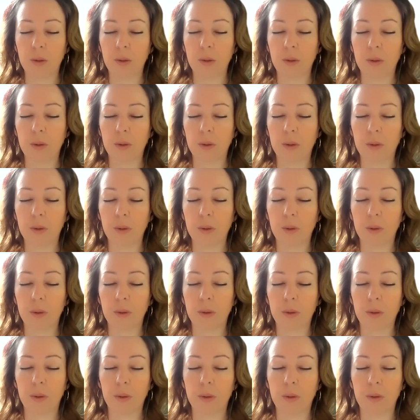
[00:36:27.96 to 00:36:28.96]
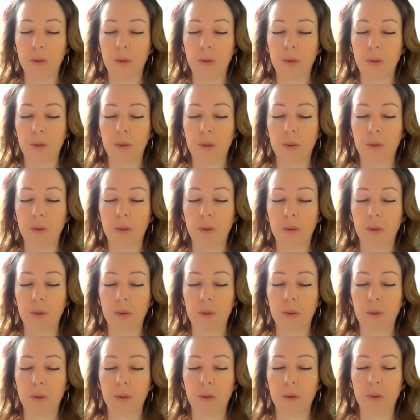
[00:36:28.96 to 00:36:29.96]

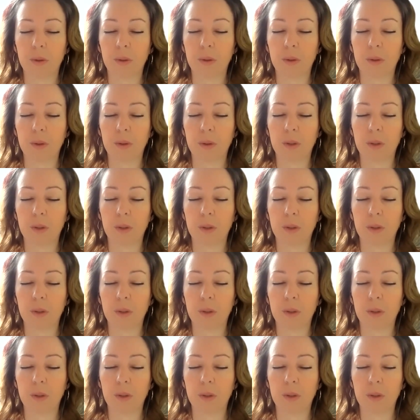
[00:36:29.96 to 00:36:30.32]
Nobody speaks.